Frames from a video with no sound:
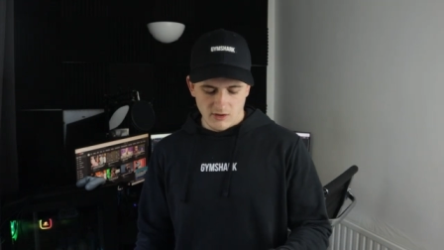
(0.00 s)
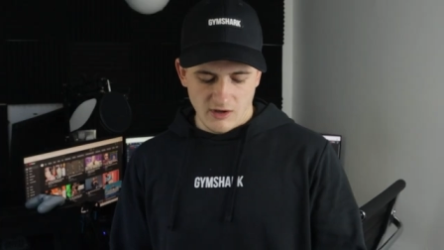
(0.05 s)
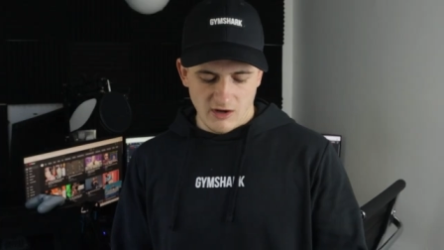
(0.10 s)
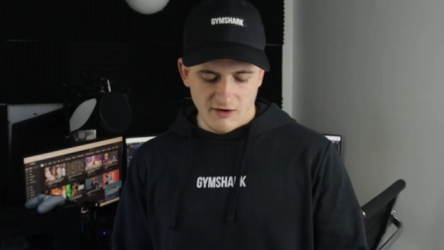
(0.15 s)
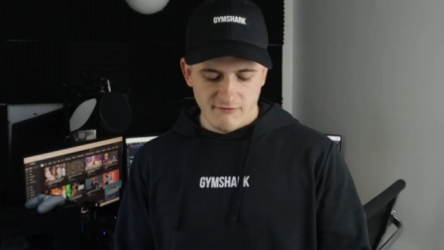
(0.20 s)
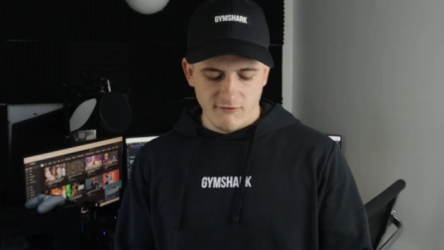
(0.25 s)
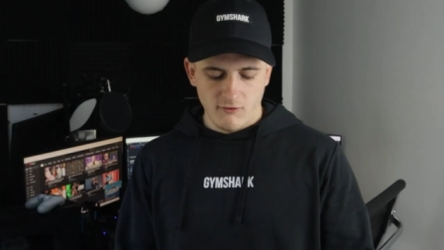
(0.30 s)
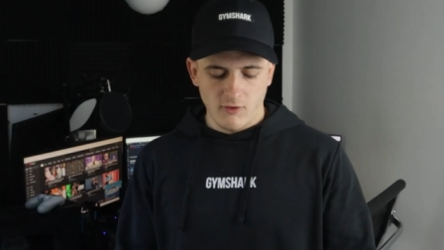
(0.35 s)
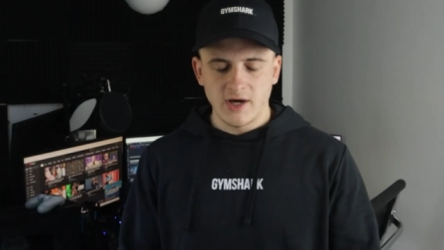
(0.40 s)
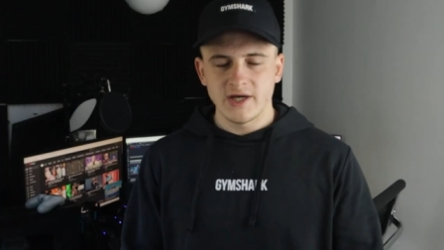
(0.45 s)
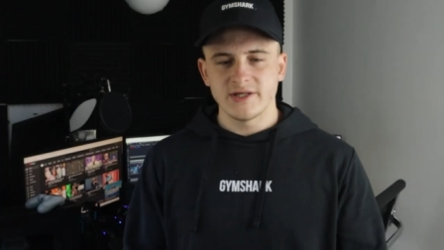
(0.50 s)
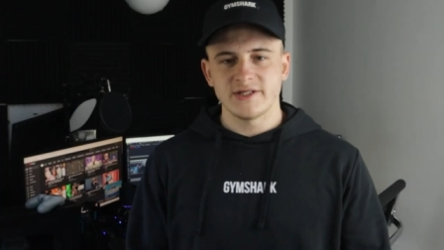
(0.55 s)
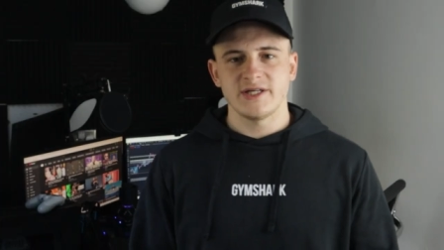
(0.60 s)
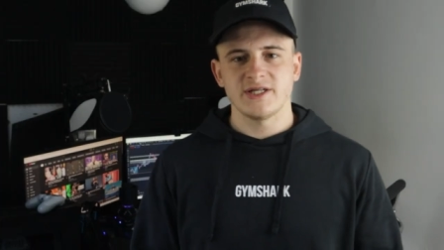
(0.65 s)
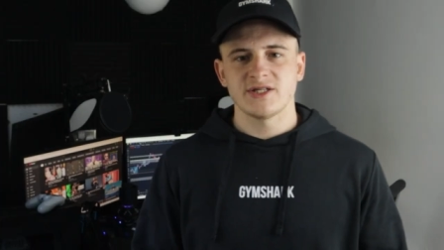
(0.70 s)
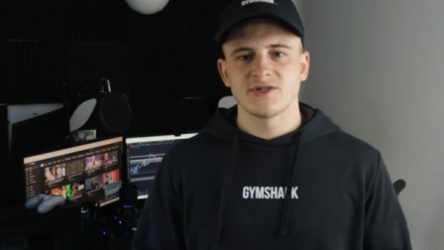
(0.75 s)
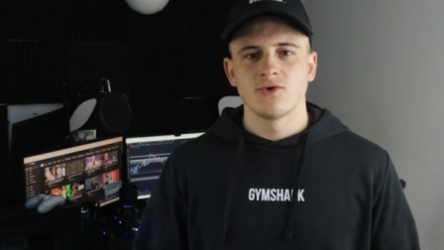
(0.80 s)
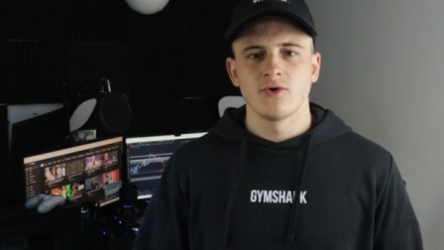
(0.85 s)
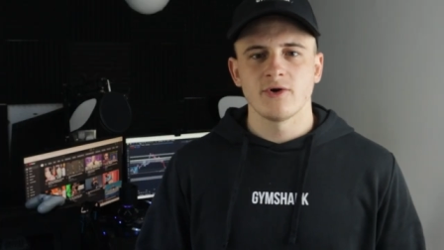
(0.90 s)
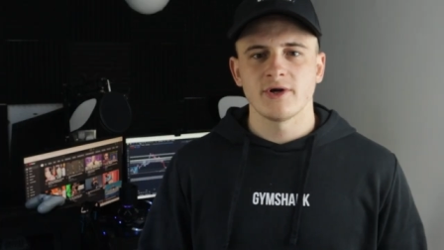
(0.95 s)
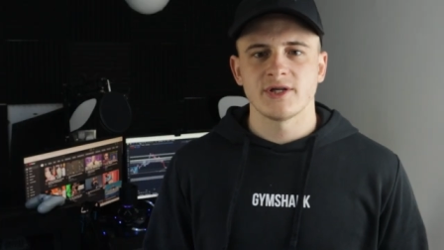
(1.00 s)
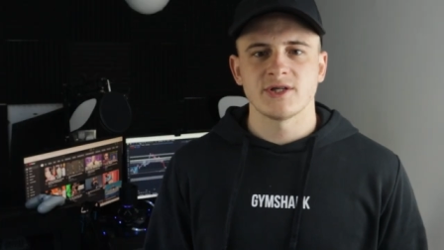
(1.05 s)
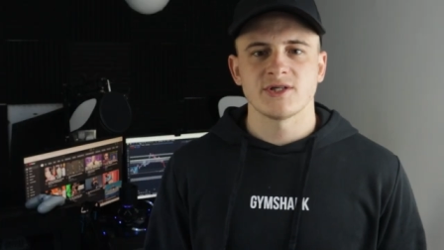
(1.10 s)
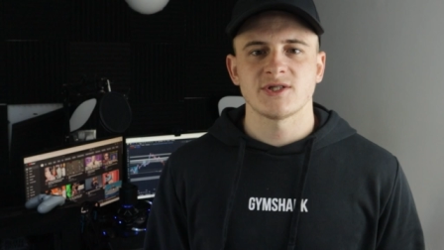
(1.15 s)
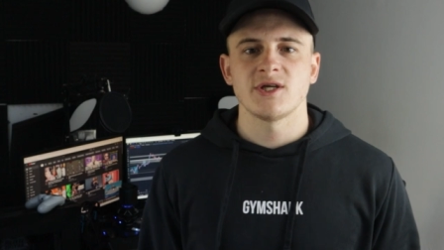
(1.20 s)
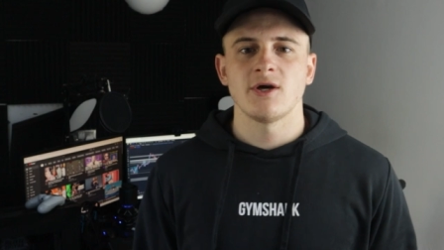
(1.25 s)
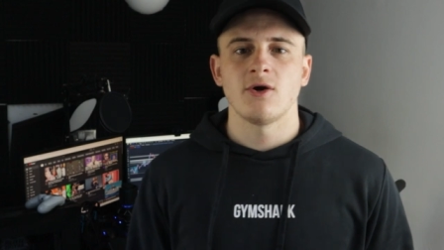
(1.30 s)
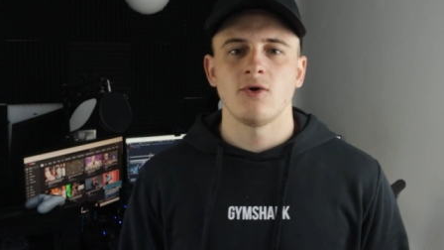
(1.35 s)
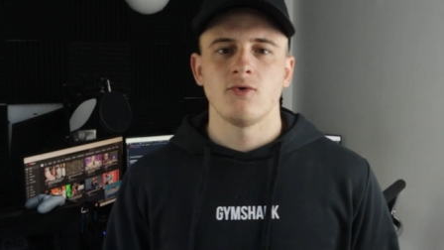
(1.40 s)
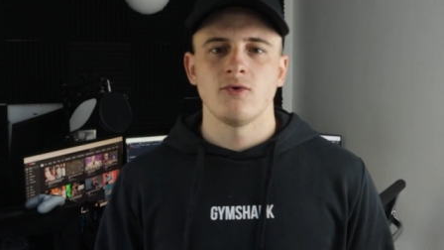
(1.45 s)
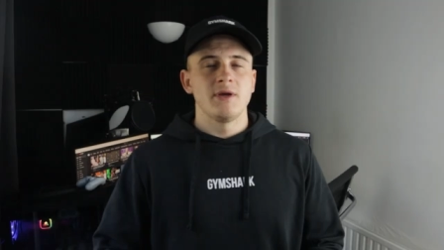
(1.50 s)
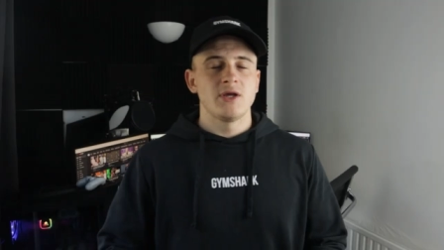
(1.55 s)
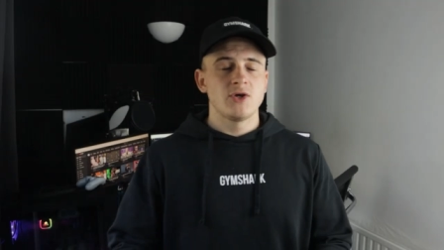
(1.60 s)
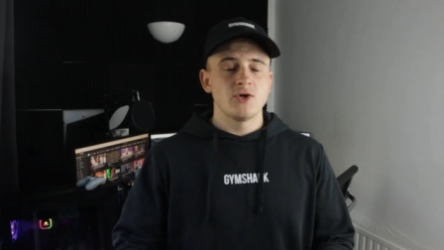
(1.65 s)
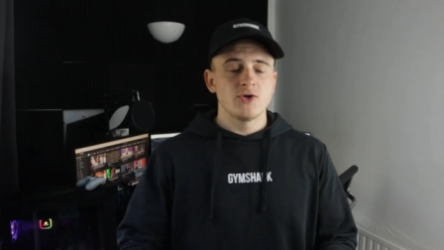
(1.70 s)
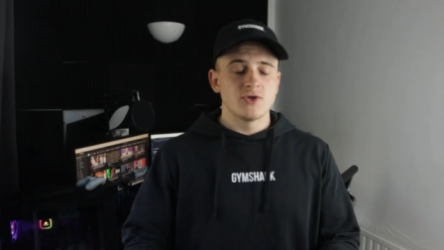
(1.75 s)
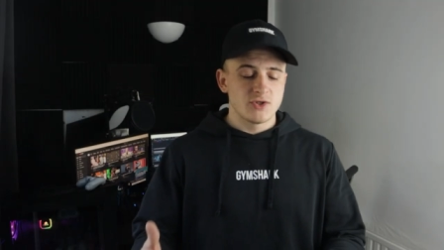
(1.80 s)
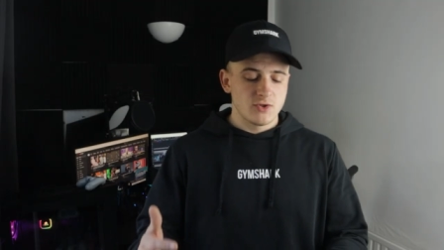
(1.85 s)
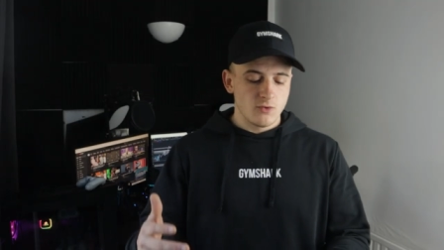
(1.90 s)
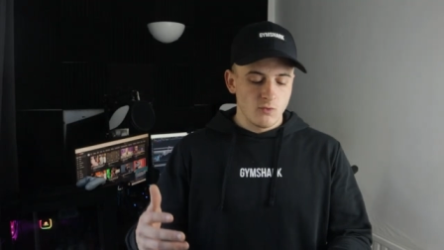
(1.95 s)
Otherwise, it's not gonna sell.
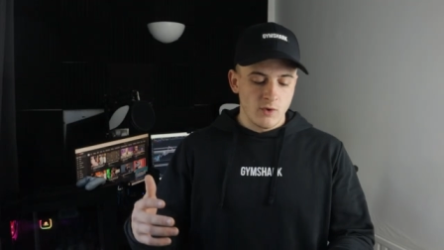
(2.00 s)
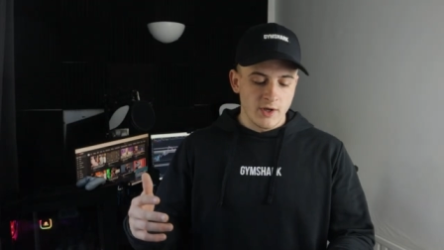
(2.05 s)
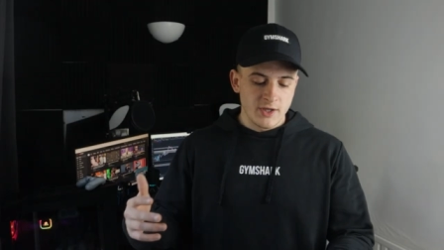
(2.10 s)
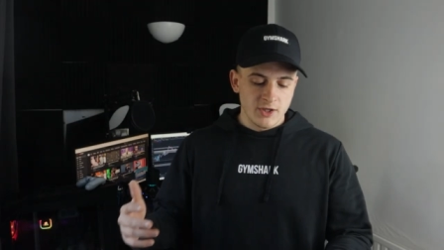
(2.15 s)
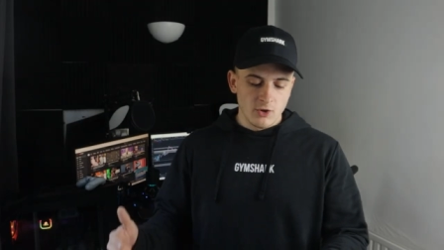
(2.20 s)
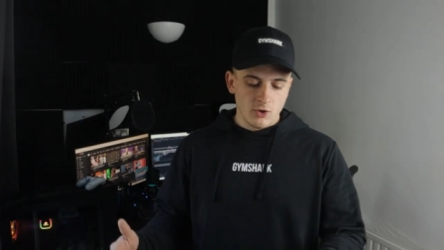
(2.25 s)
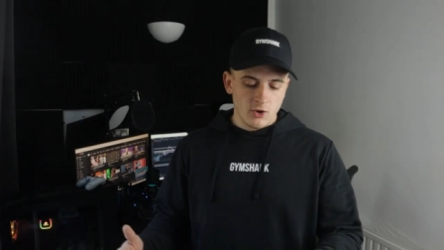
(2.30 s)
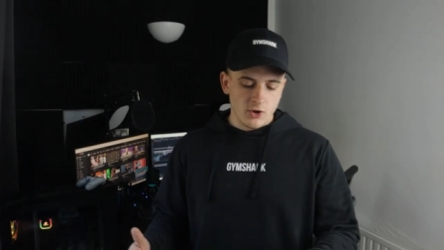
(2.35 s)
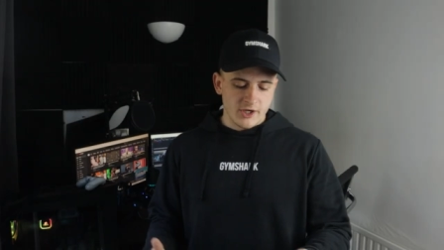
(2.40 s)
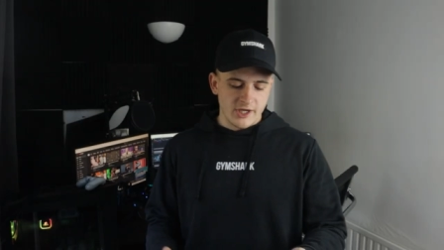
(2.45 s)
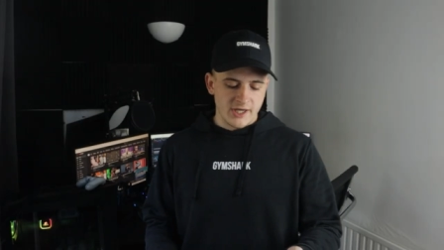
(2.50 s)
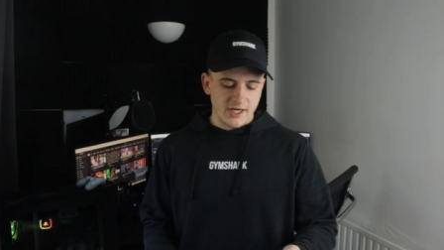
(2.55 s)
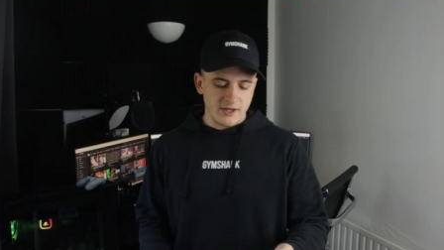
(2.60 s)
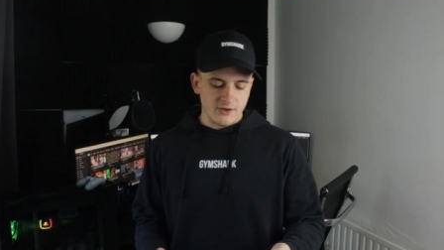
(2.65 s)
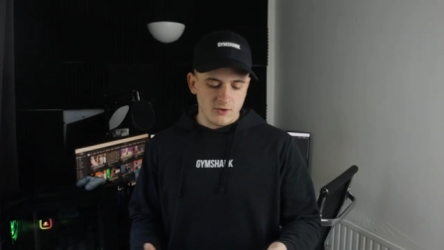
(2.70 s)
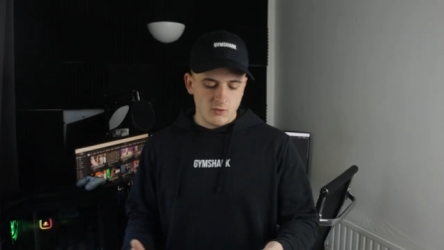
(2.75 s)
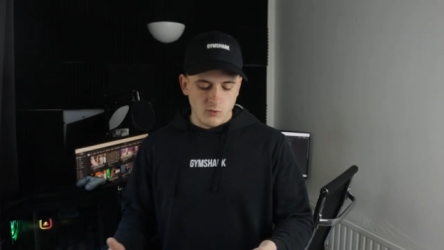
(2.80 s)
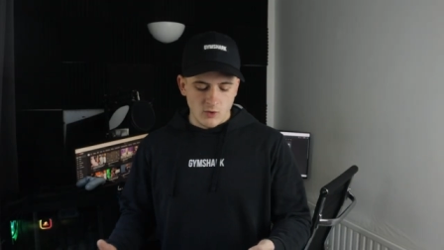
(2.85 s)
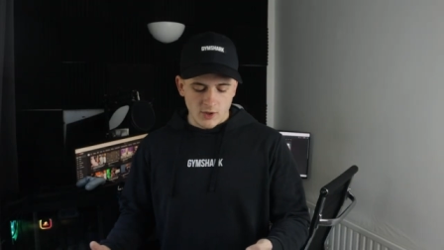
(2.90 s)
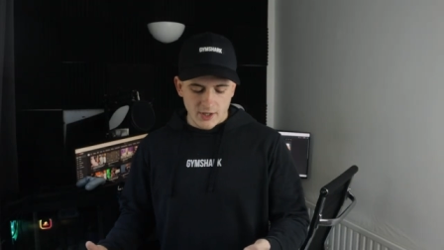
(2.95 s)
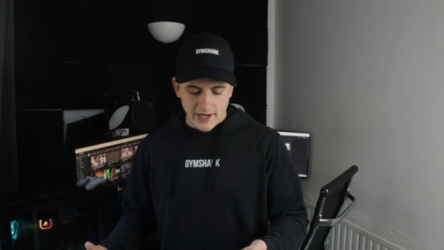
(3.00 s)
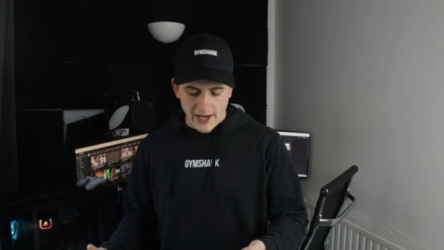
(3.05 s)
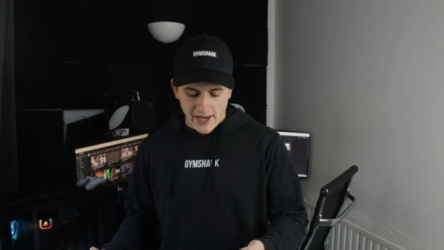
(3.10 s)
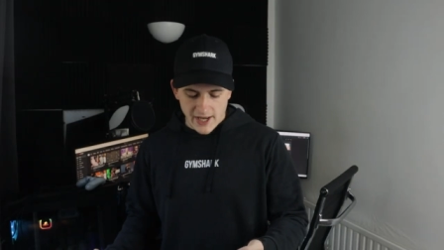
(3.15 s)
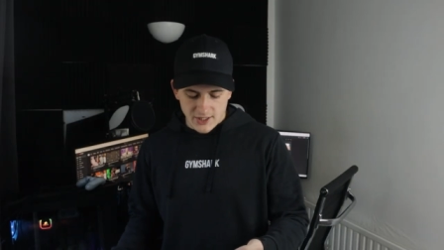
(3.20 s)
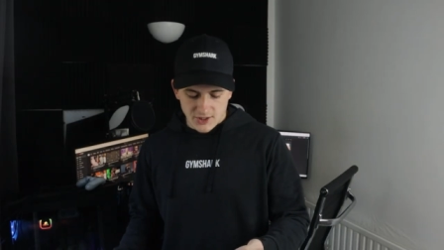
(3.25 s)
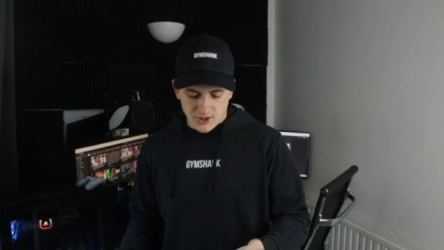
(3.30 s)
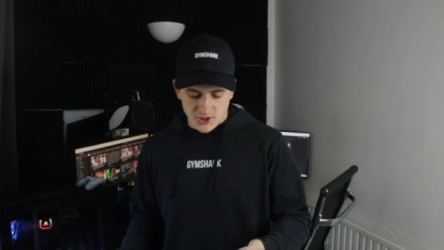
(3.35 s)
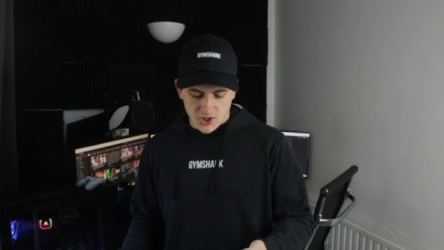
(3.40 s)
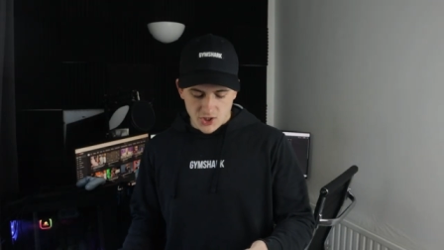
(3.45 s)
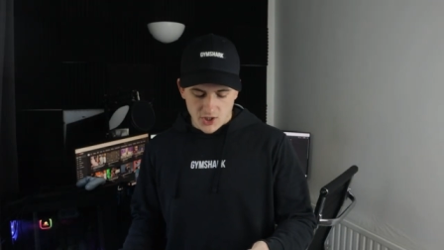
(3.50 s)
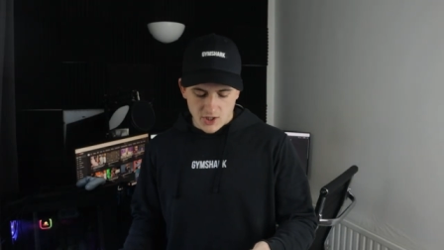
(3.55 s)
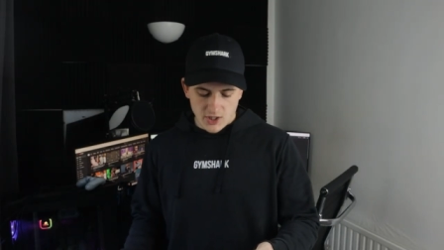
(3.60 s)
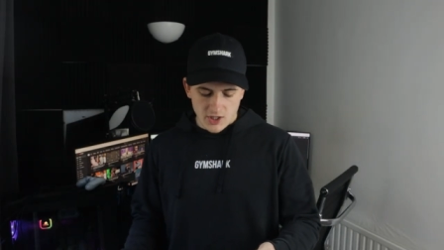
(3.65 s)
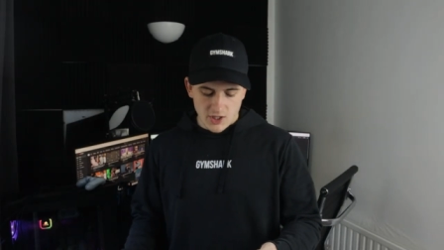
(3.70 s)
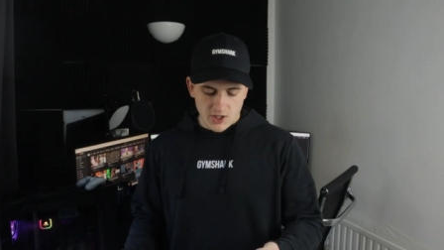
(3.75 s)
Because when you're looking at the 1H,